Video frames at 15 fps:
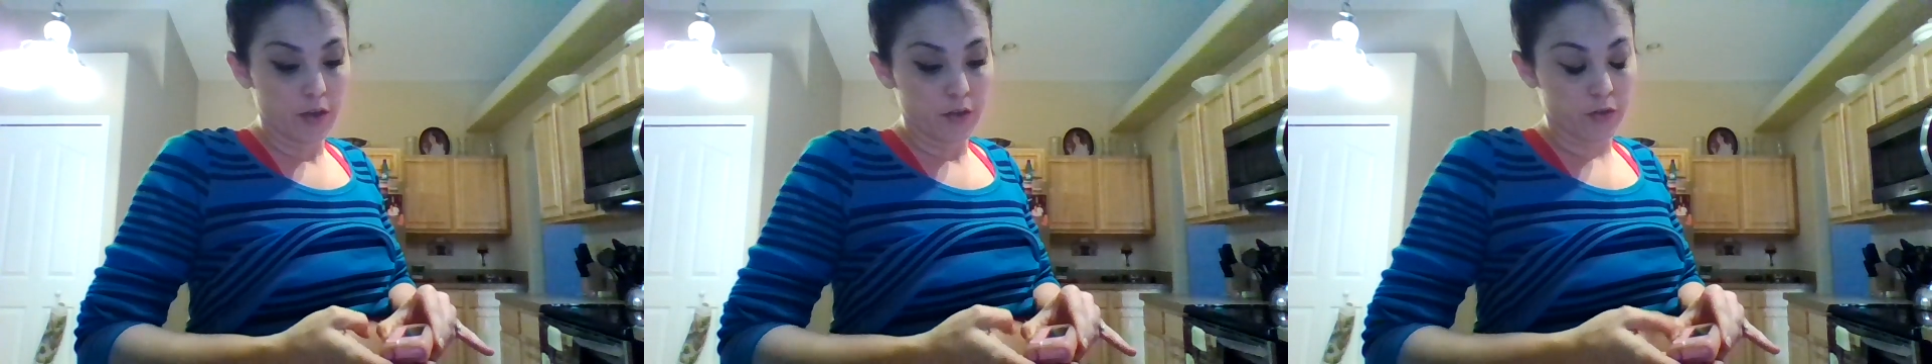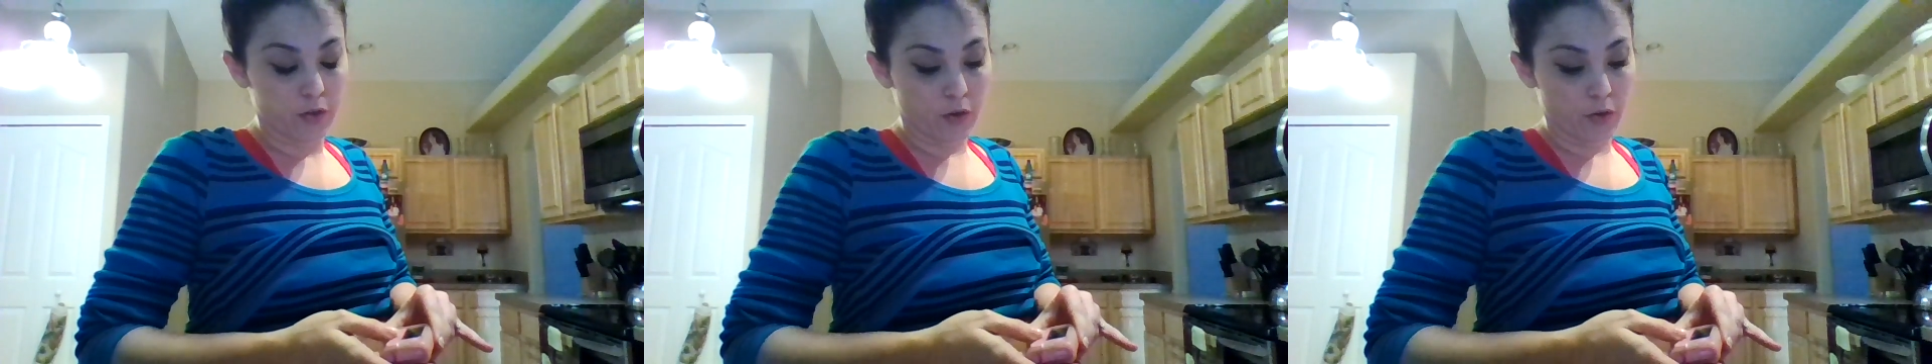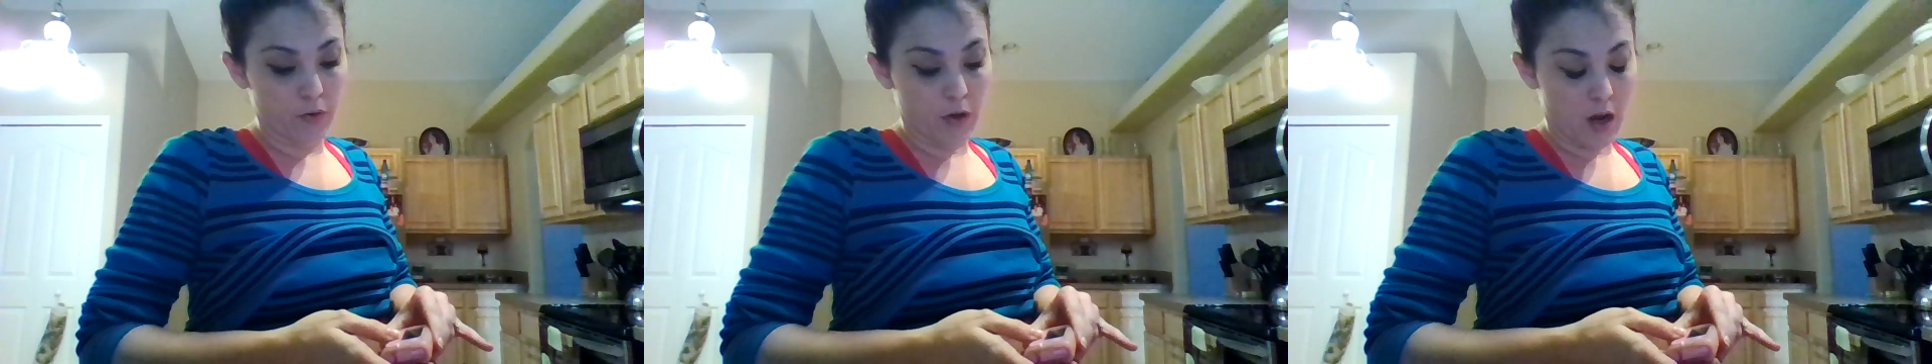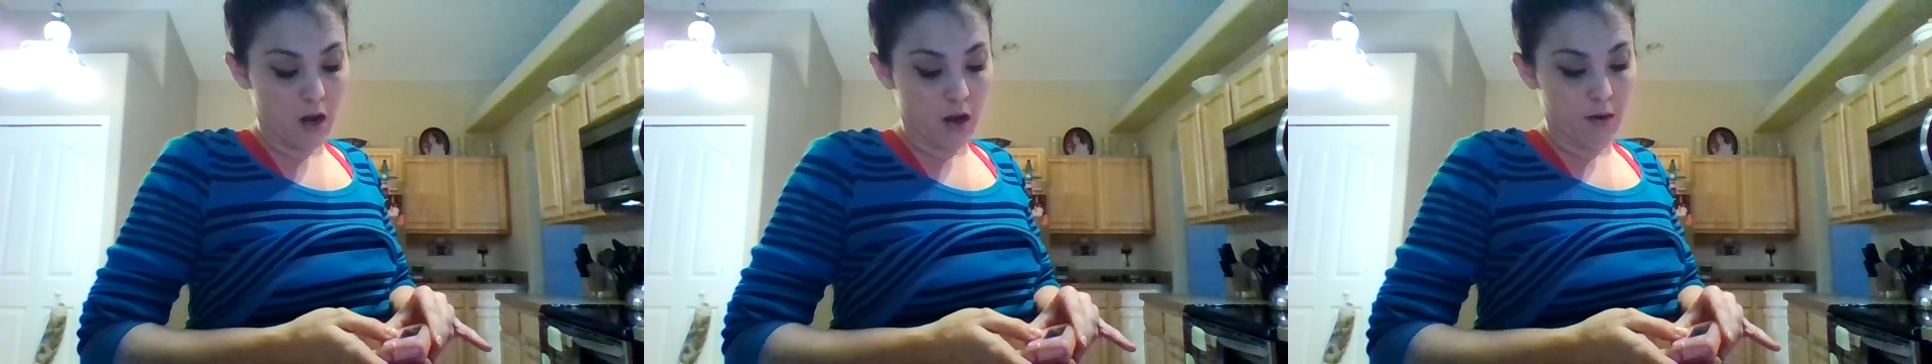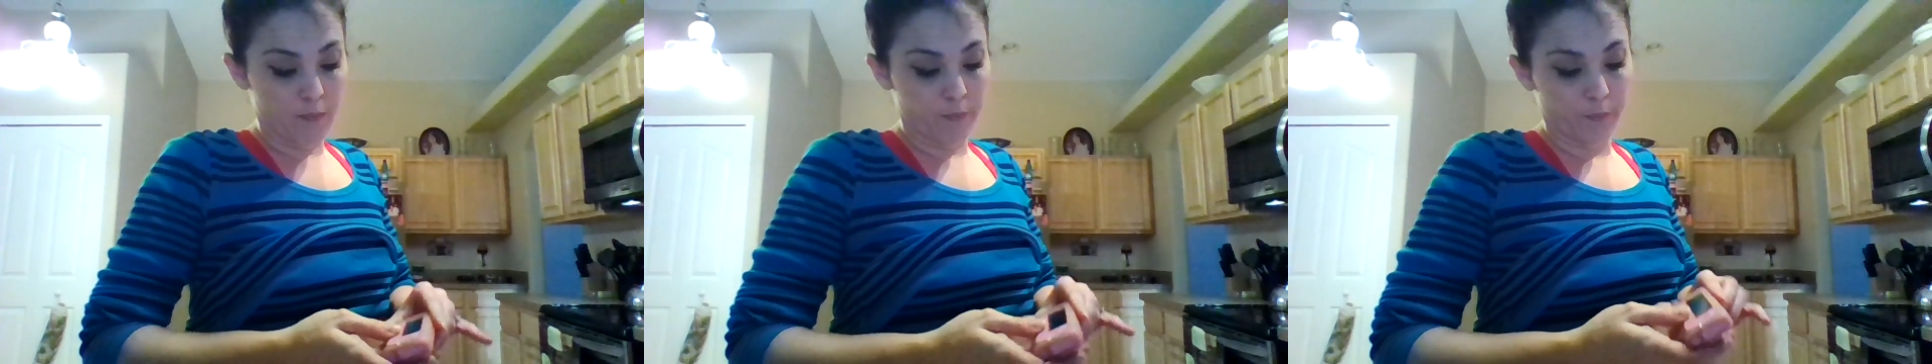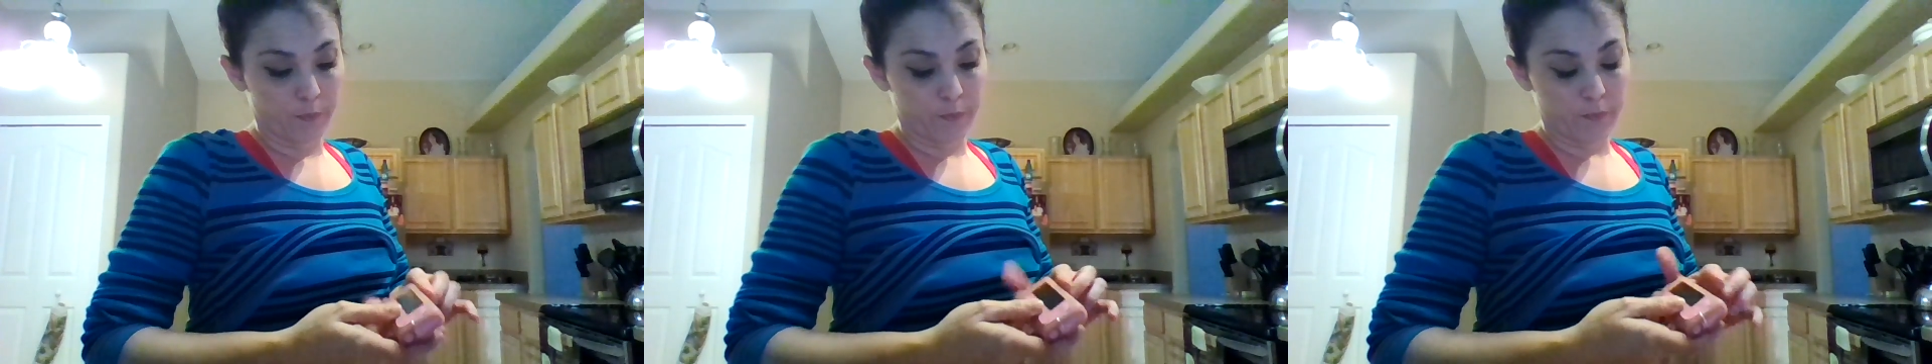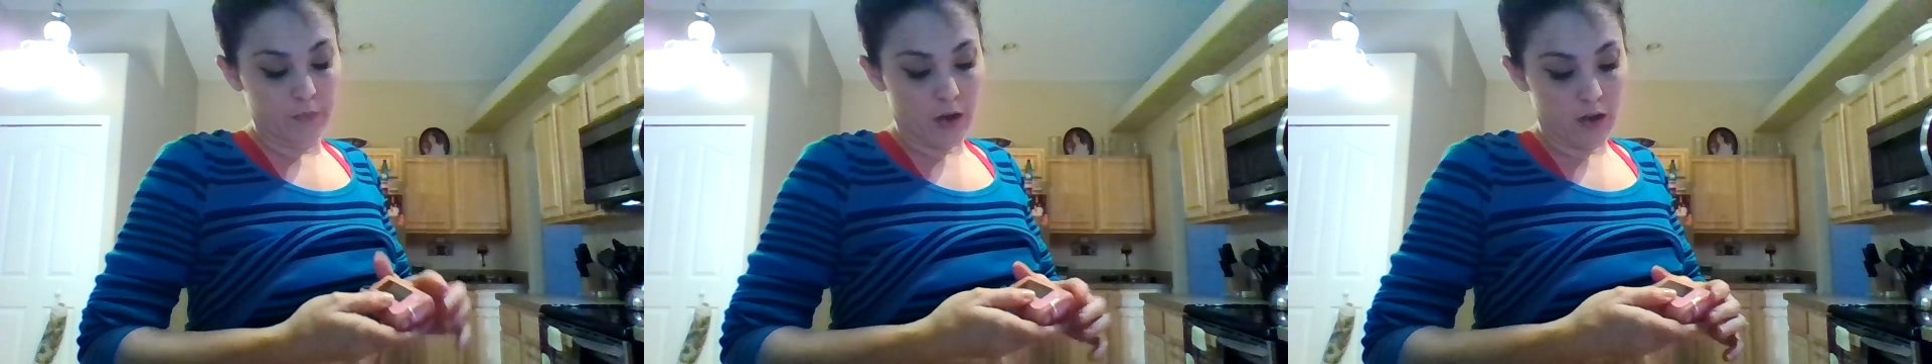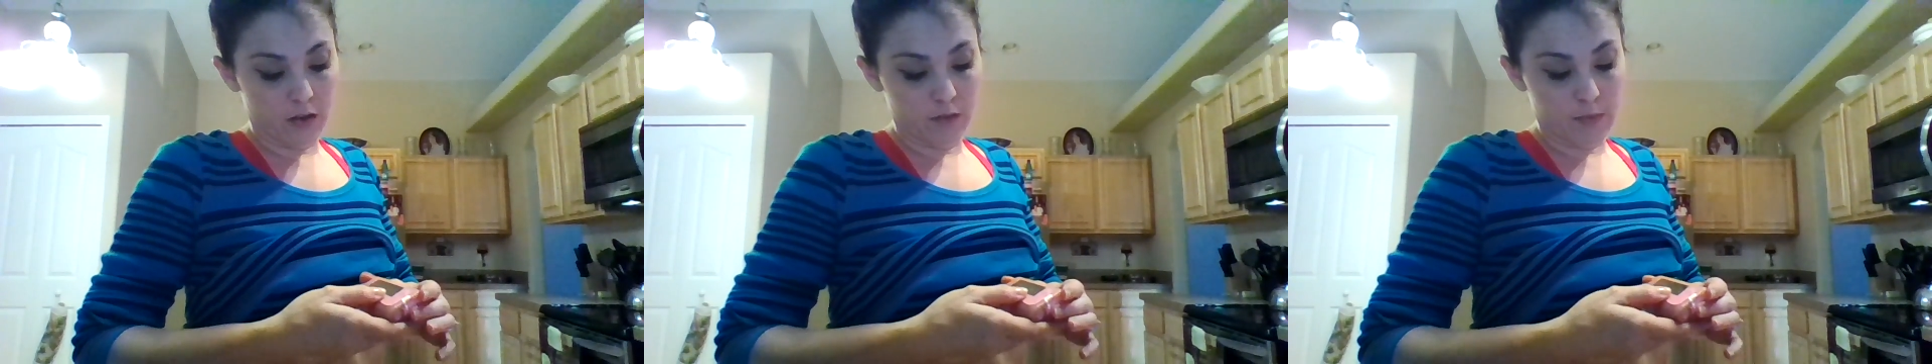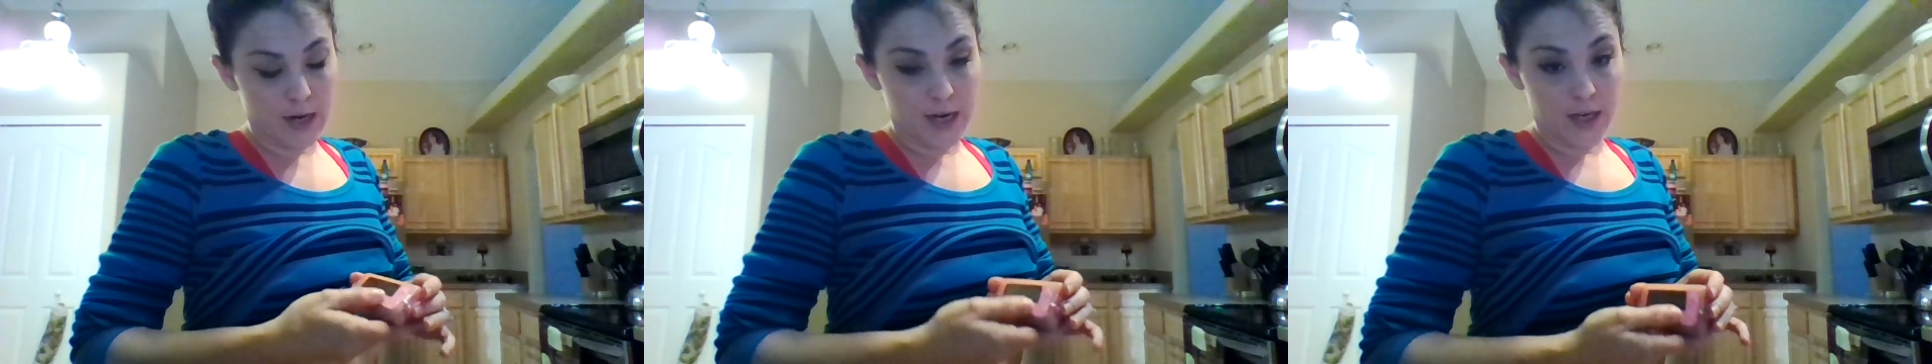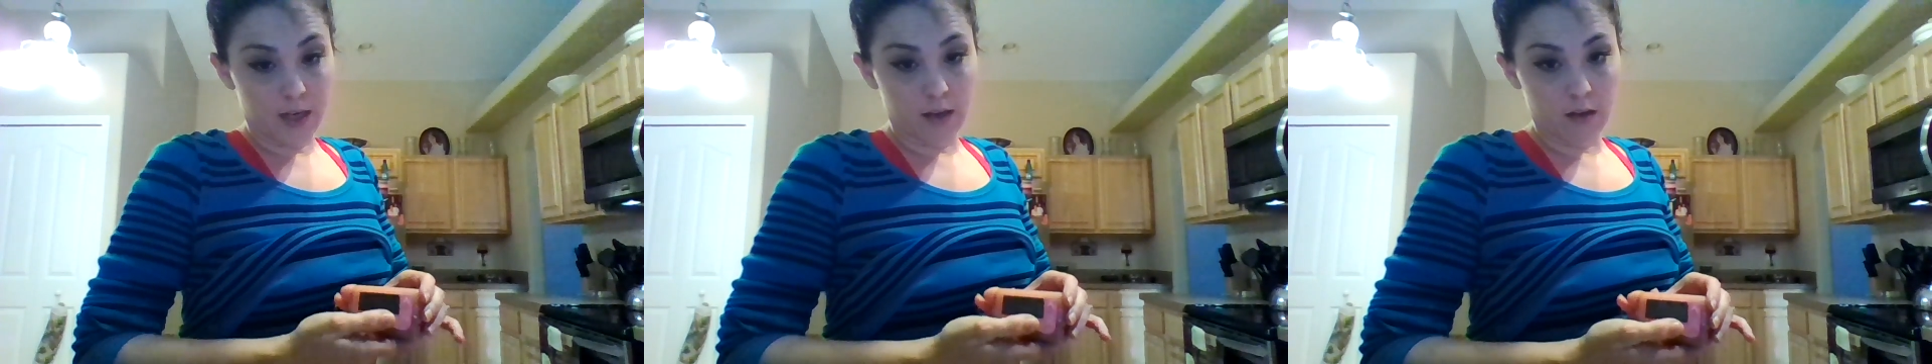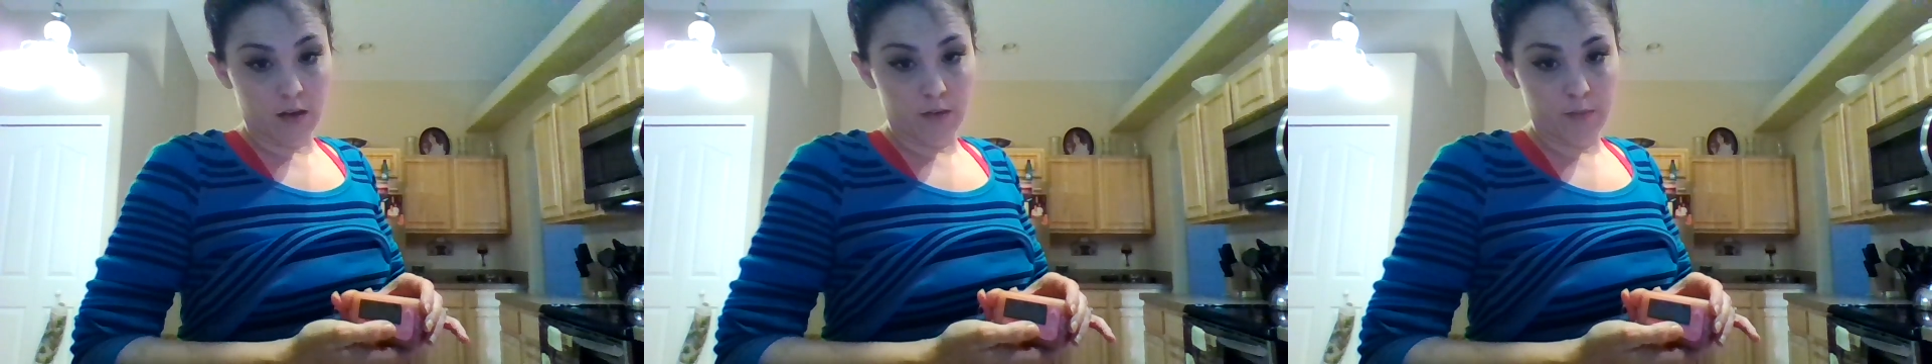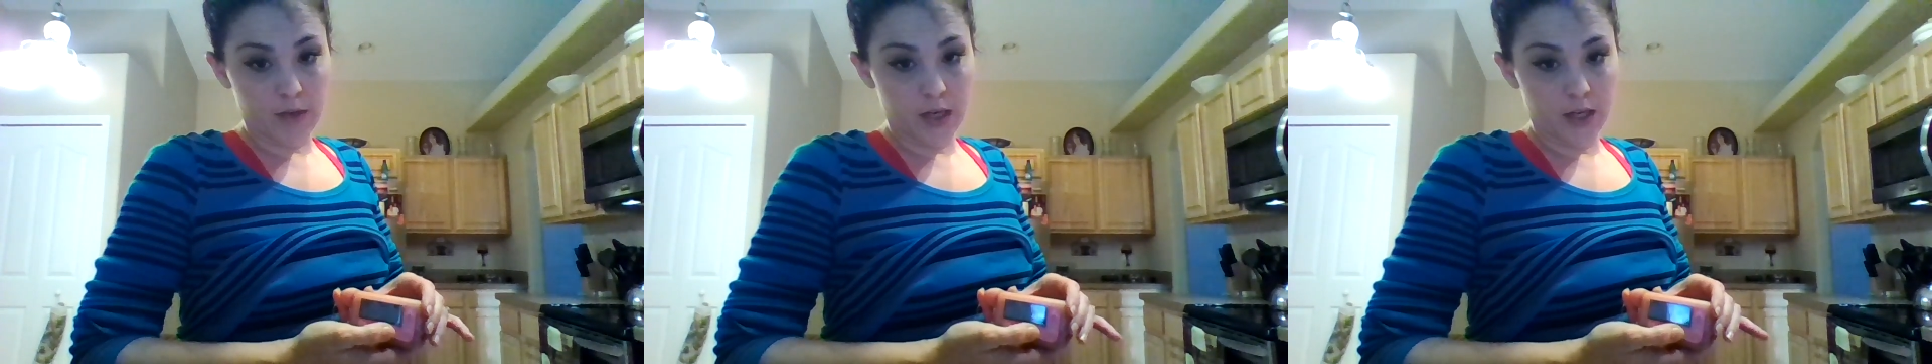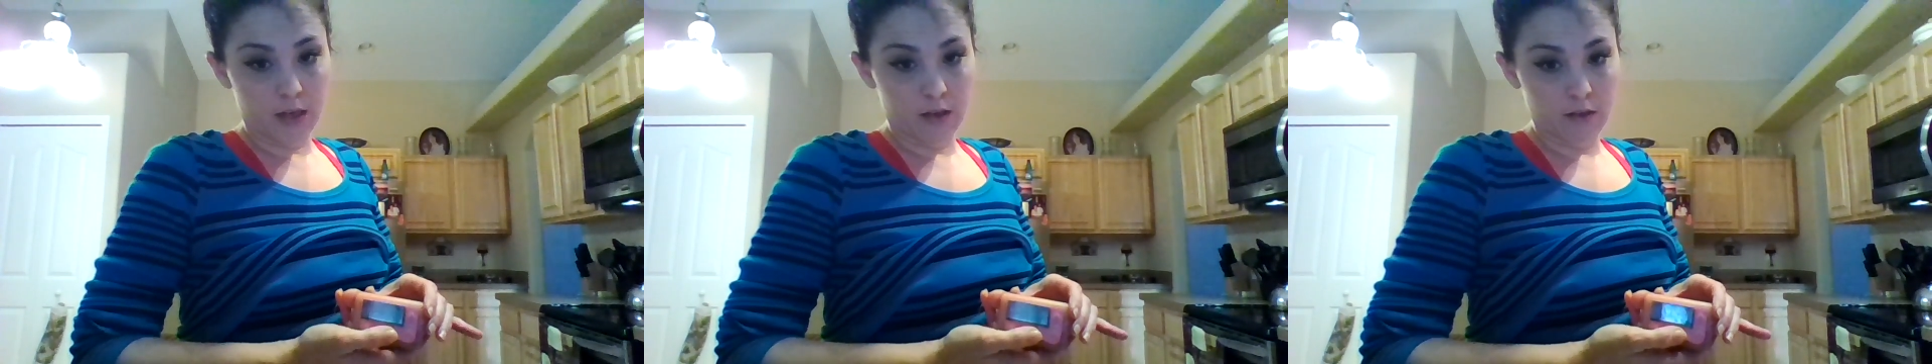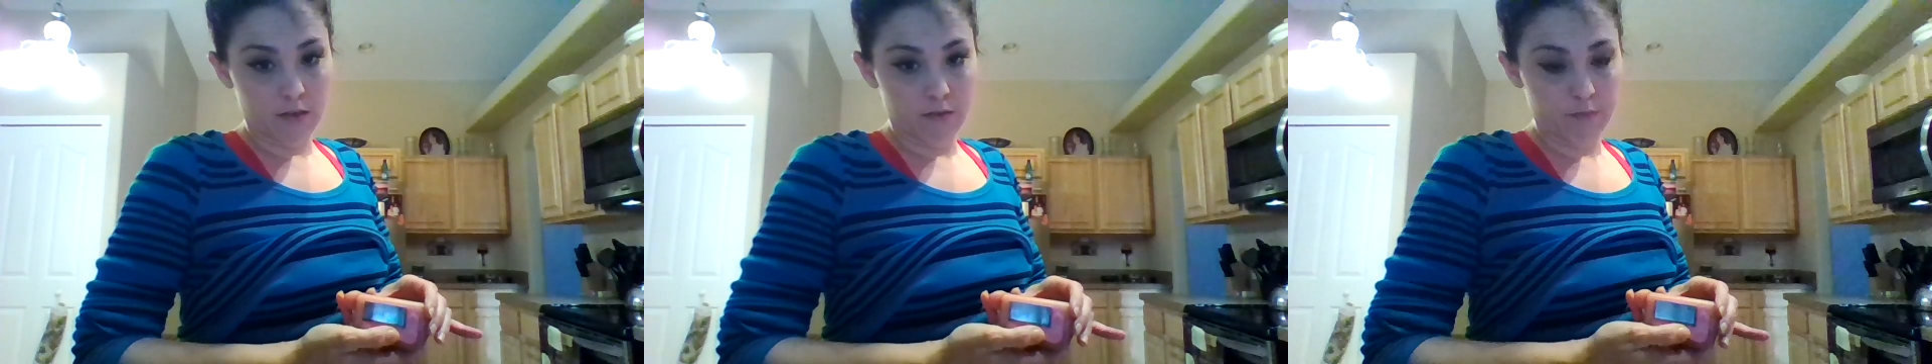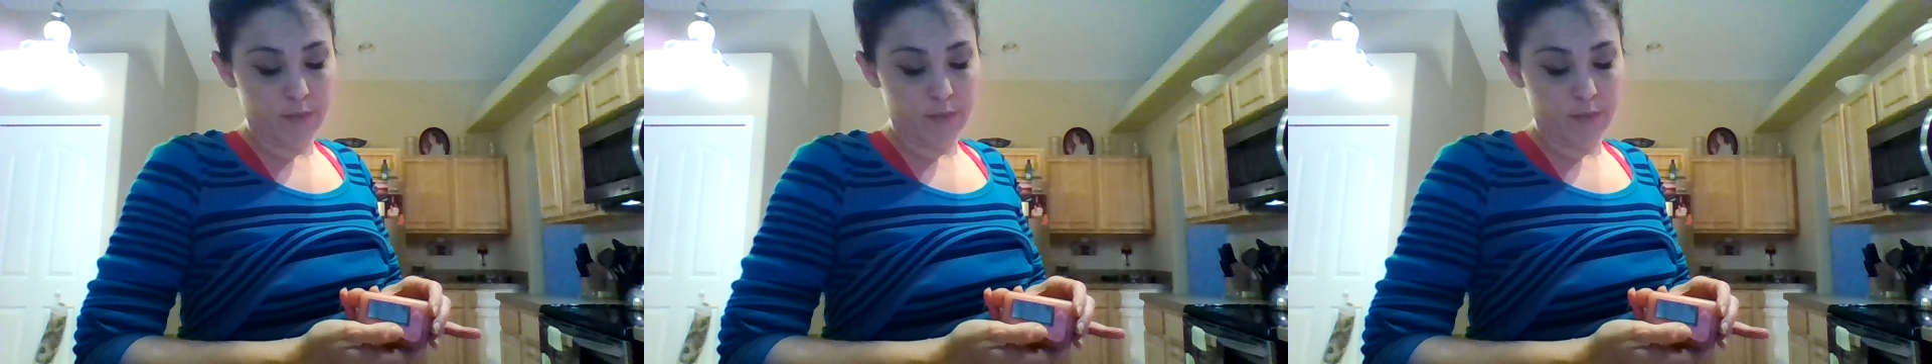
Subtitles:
So on my